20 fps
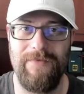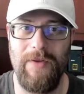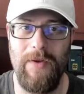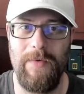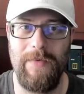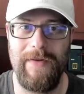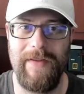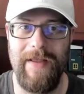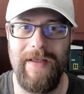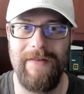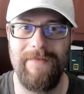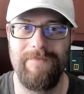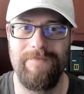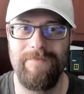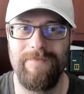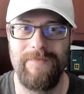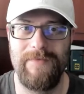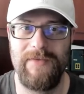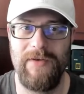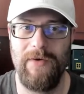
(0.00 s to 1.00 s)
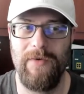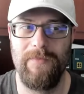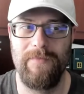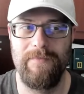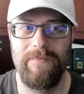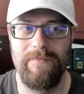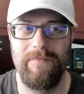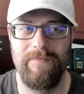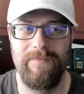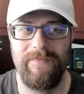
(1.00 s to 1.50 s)
flowing again. So
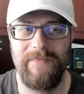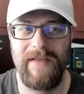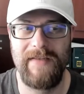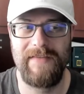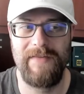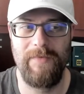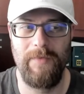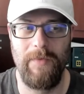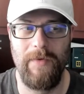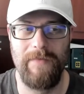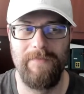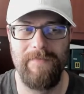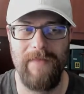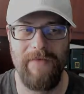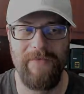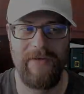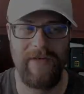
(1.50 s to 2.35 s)
thanks, everyone. Have a good